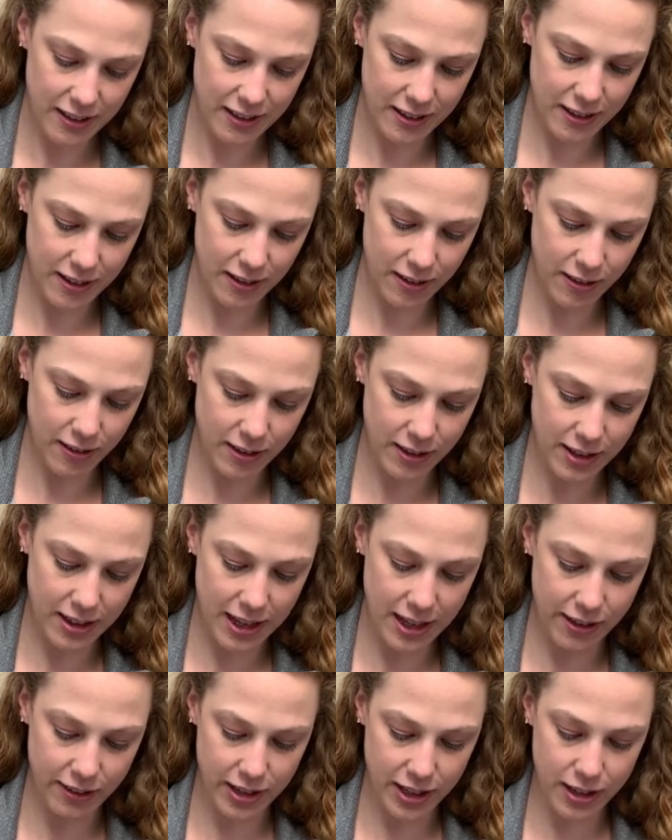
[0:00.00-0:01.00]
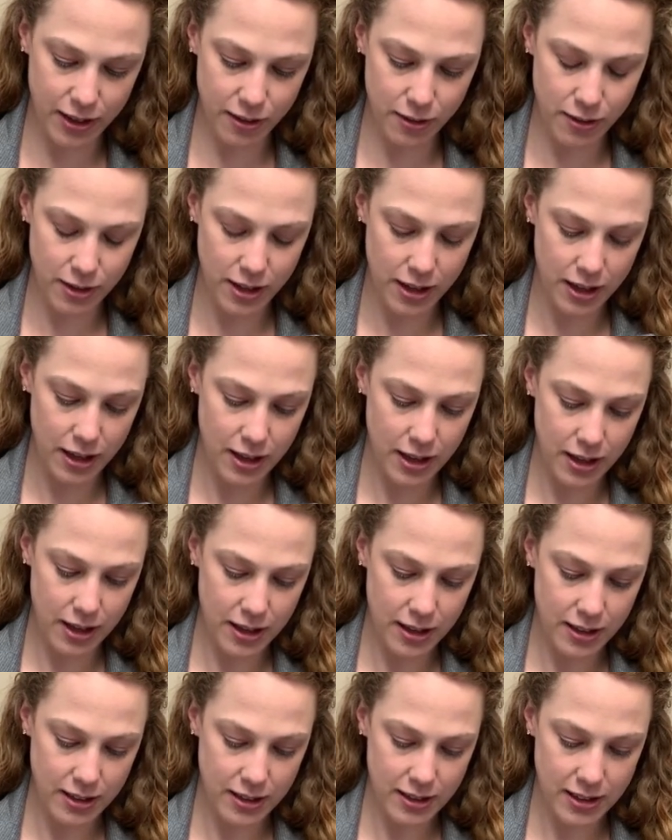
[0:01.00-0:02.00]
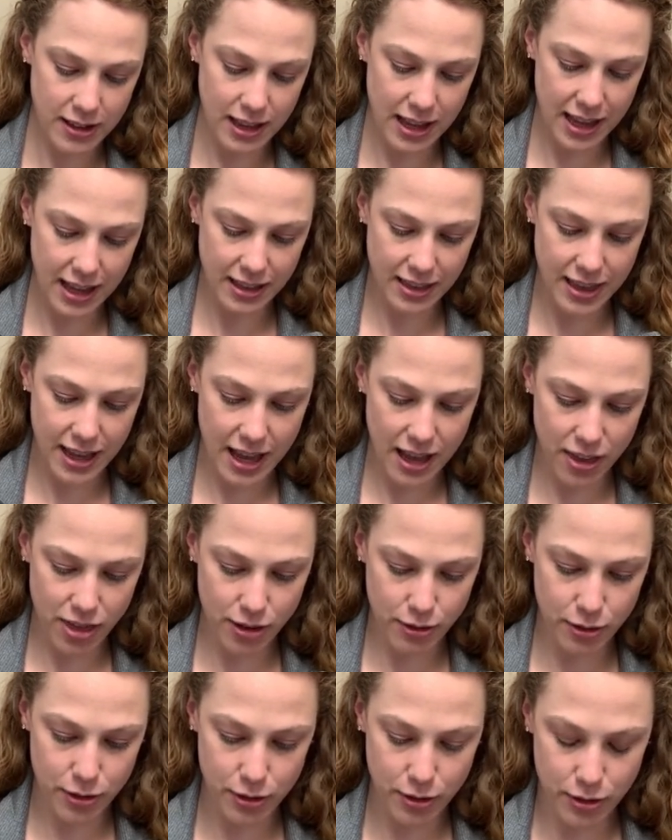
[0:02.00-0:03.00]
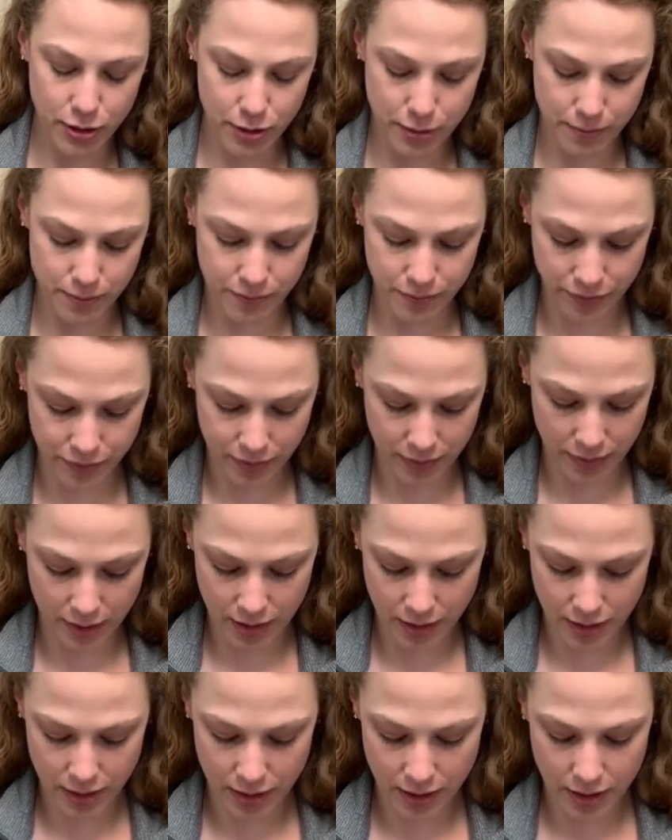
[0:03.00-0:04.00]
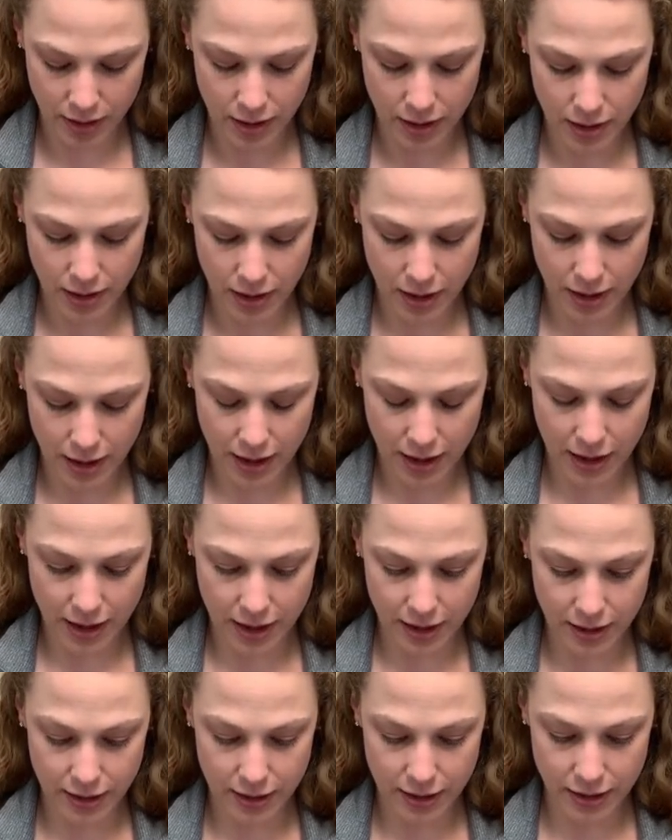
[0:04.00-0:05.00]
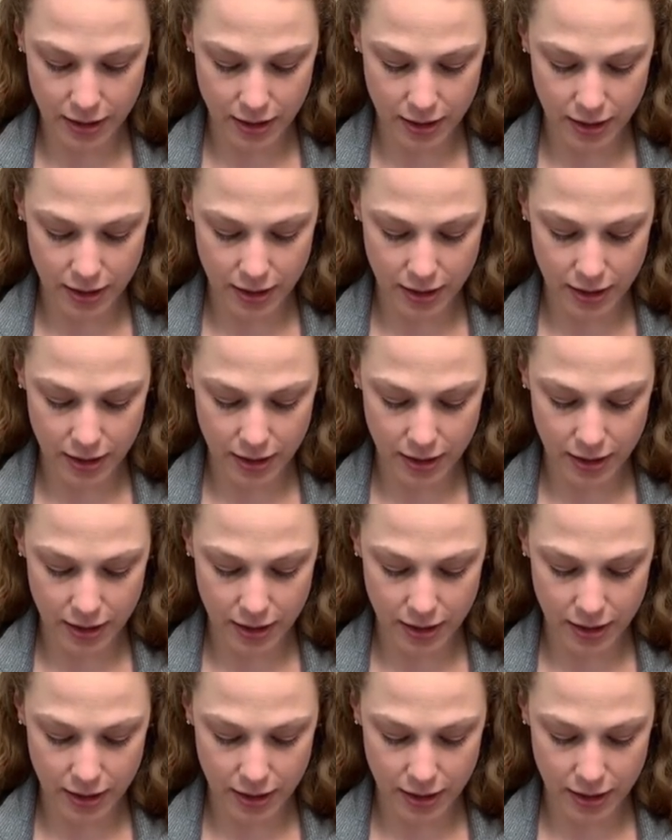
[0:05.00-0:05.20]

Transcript: So there we go. Slide that through and